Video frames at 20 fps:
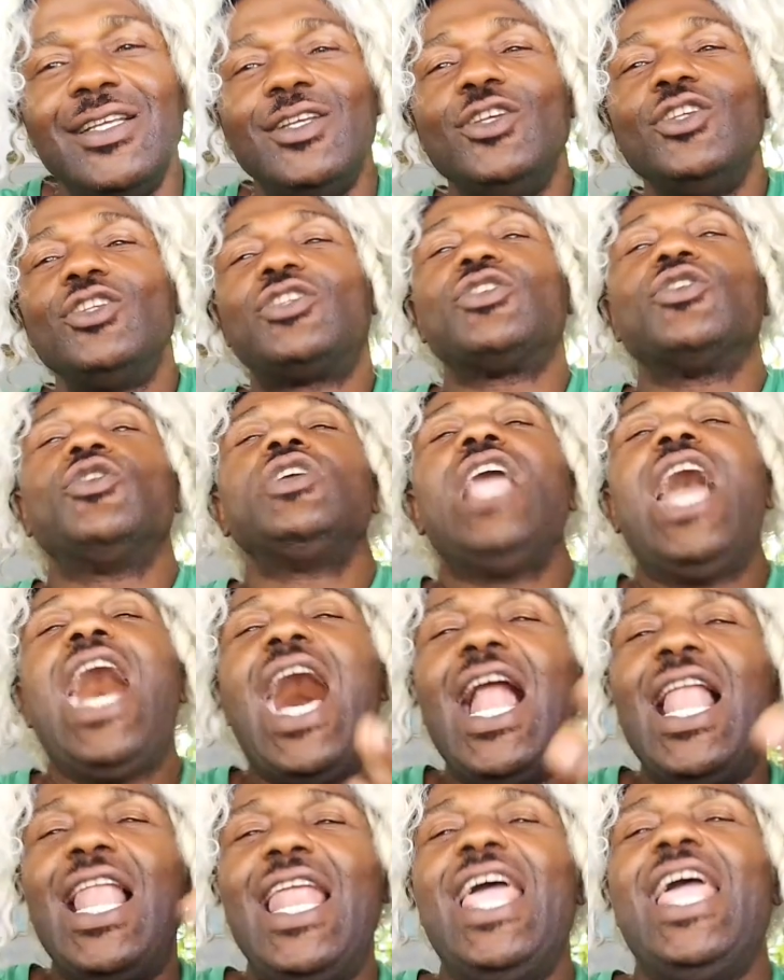So
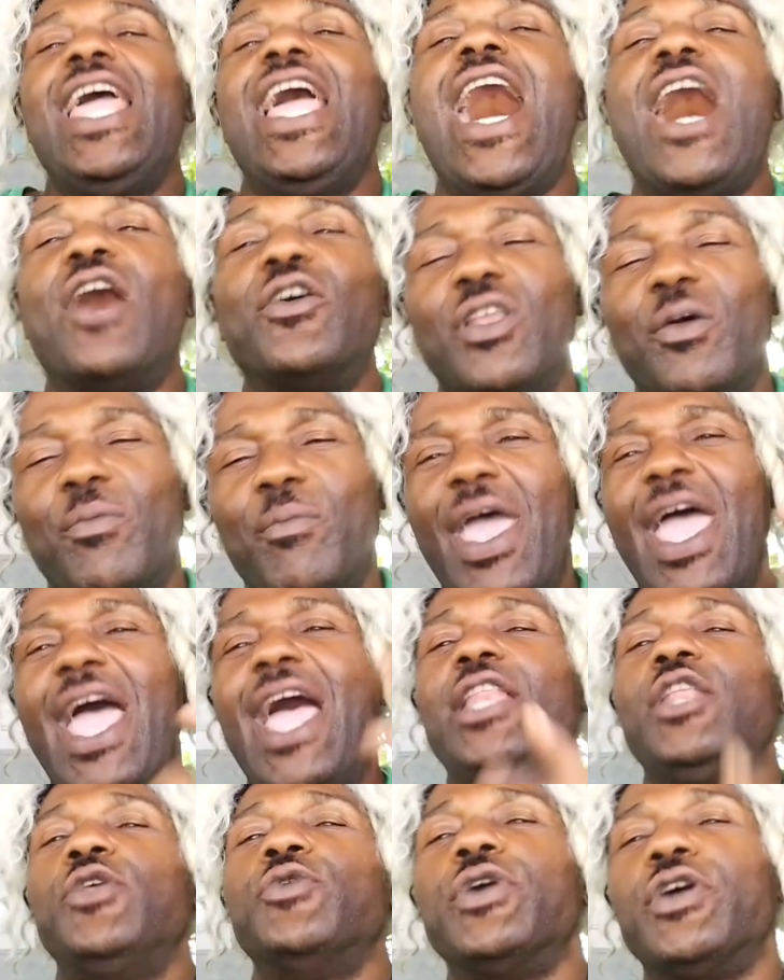y'all lay out the
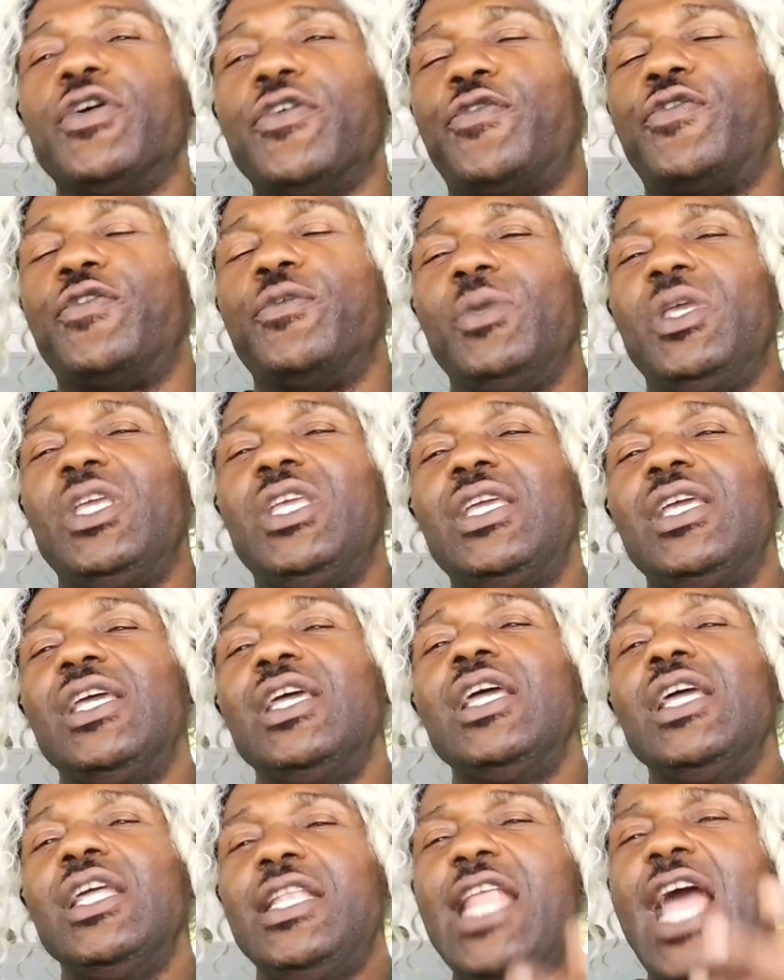manual for me.
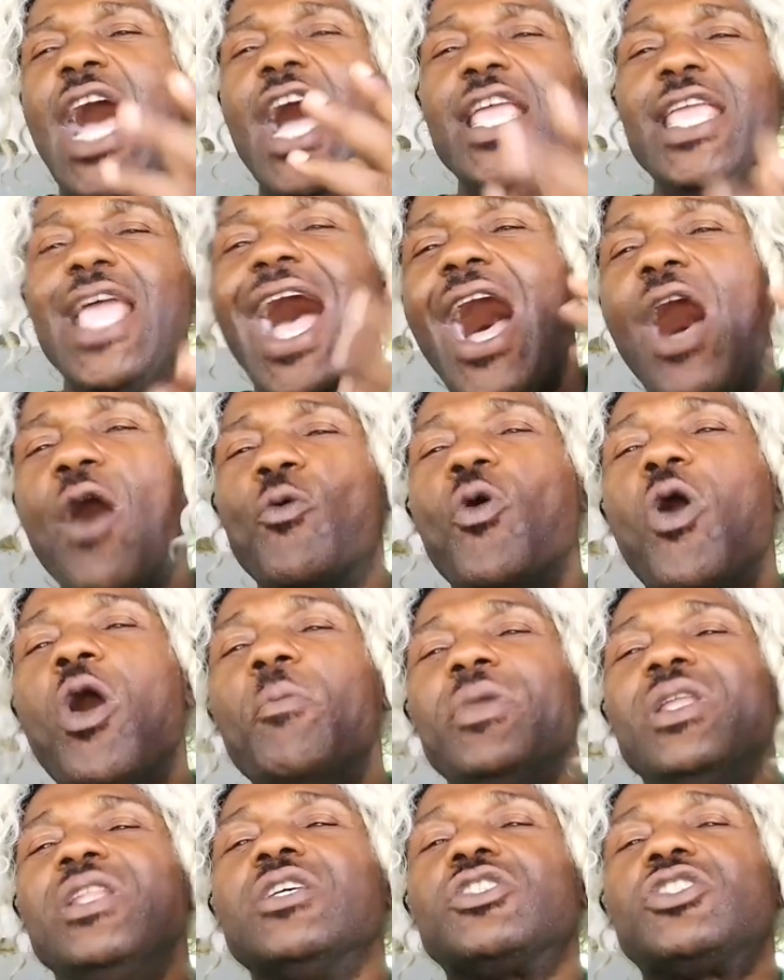Now y'all want
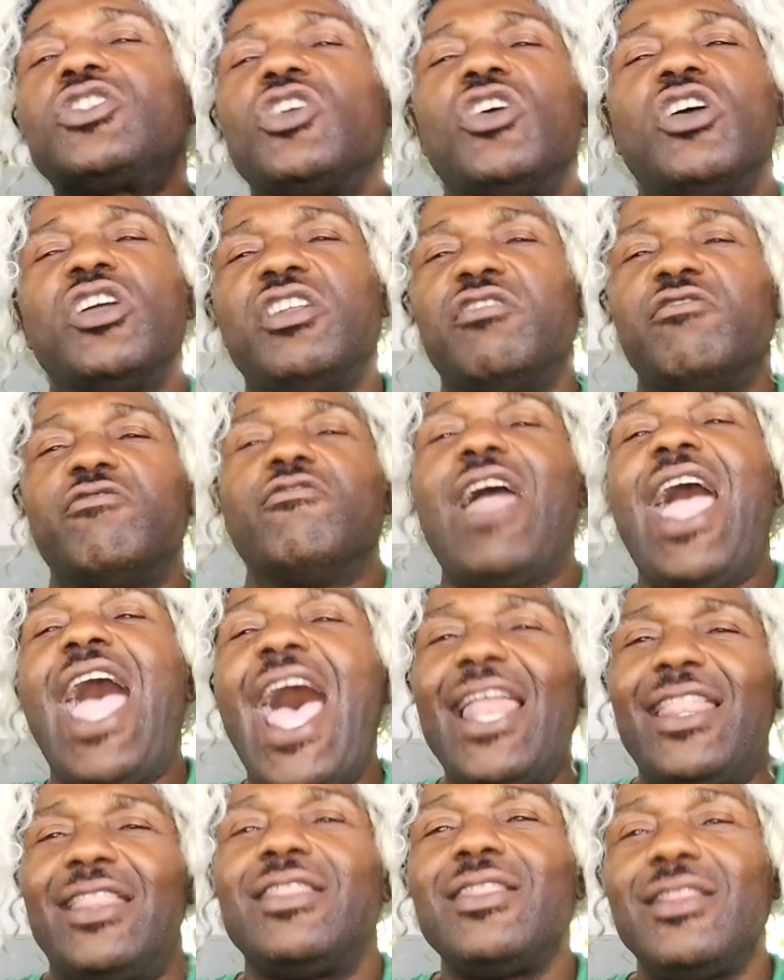me to turn a
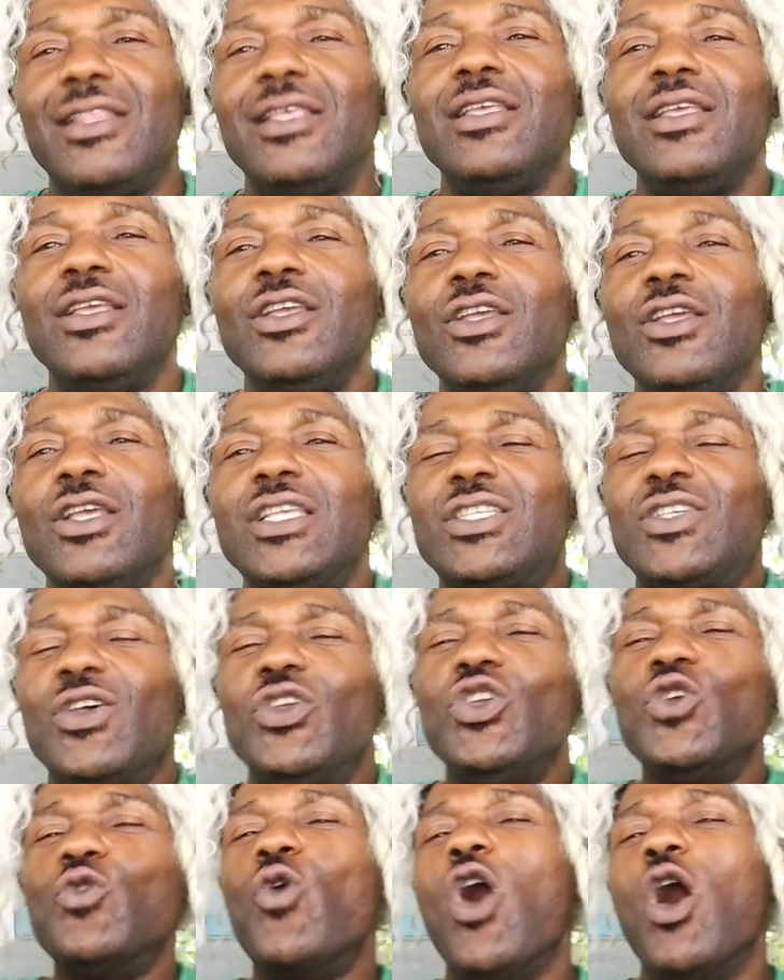rat? So
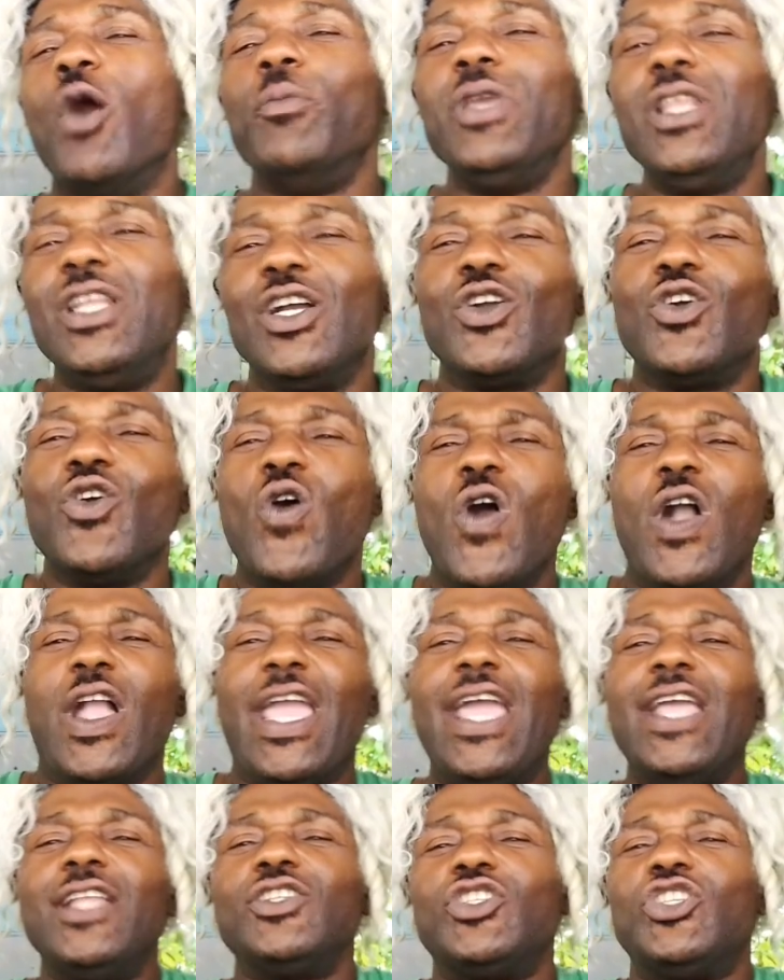you want me to go
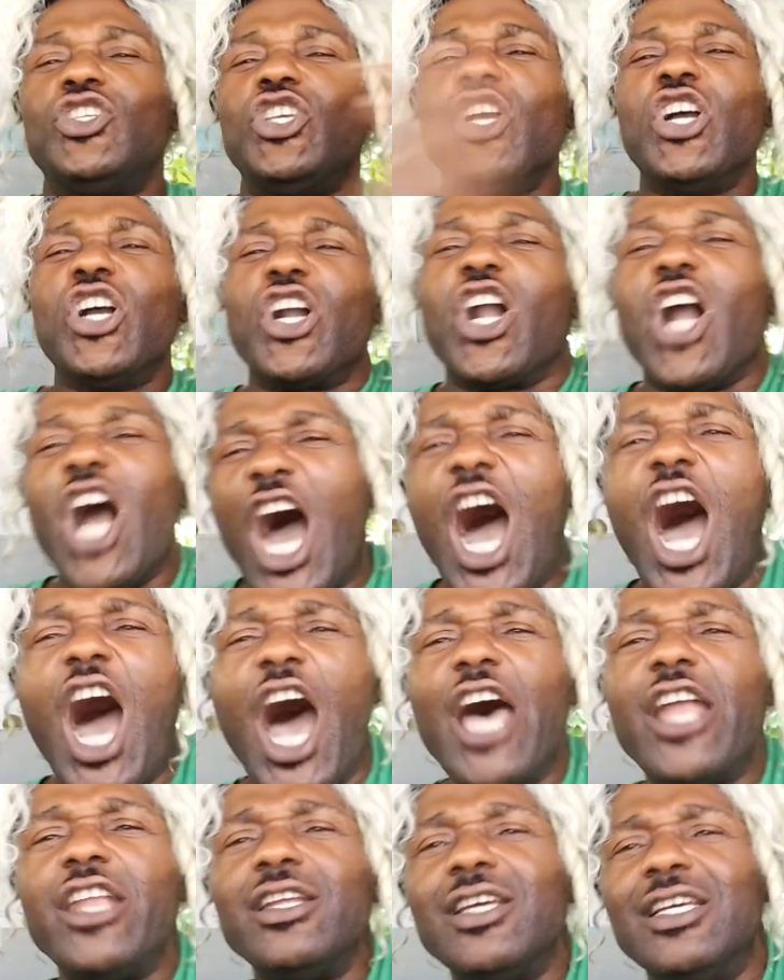against your
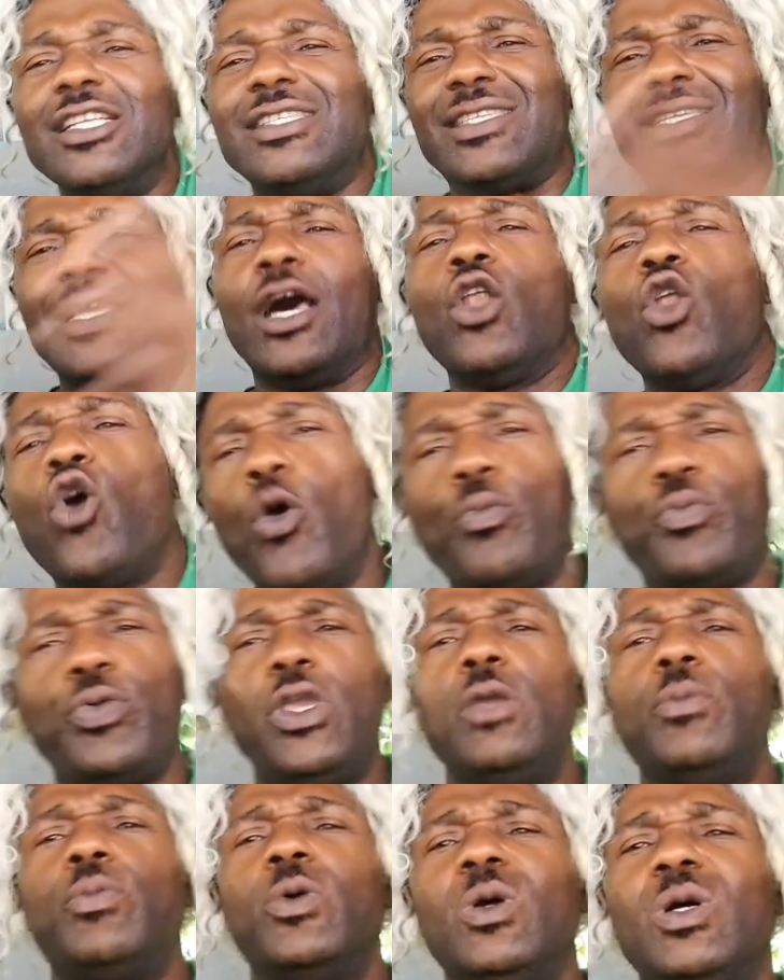God and tell on
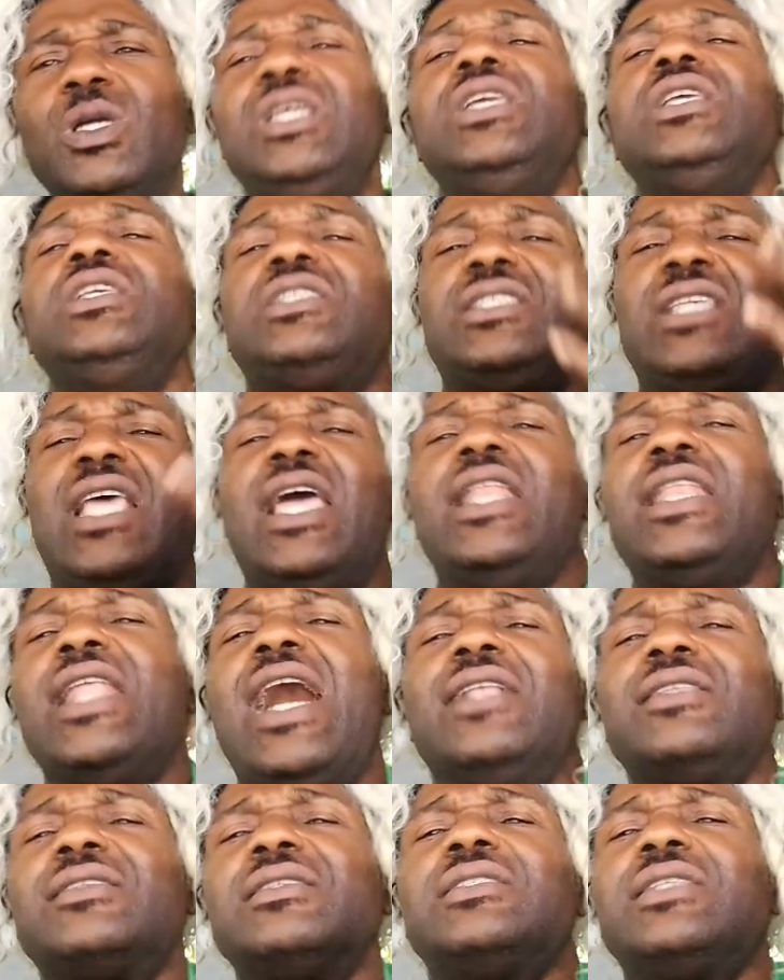people? He said
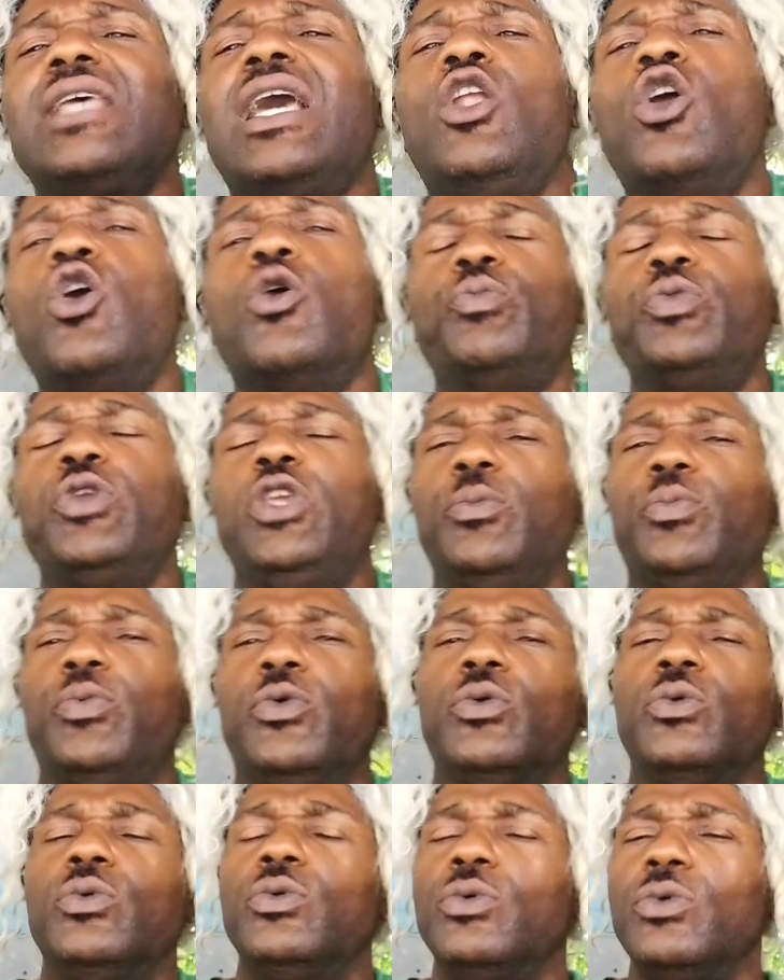not to tell on
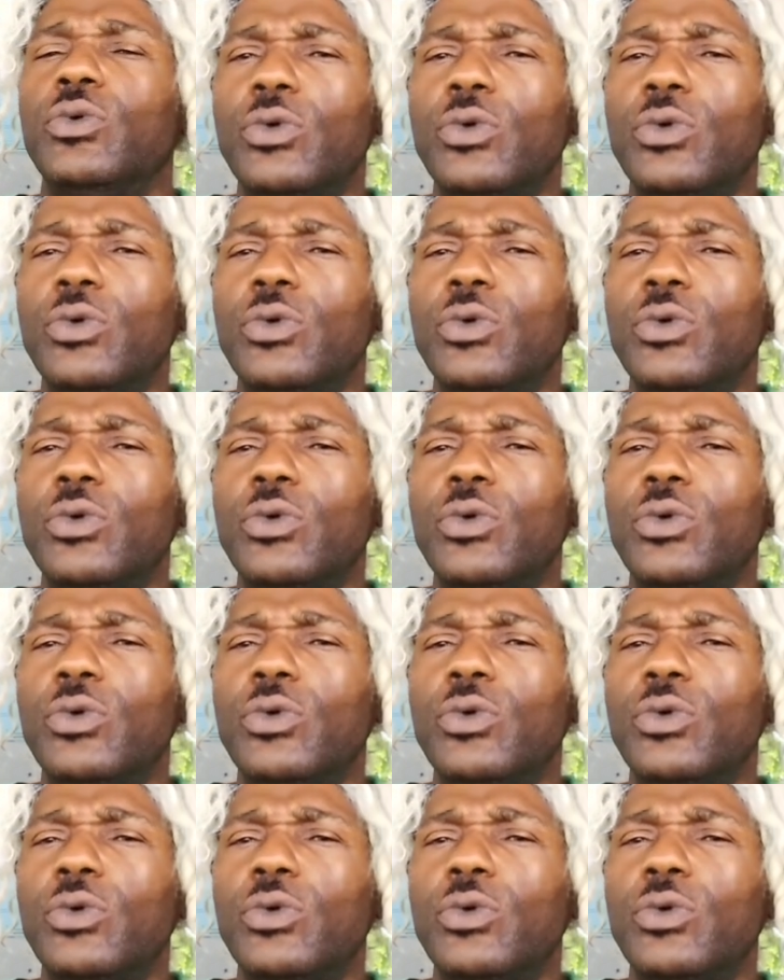people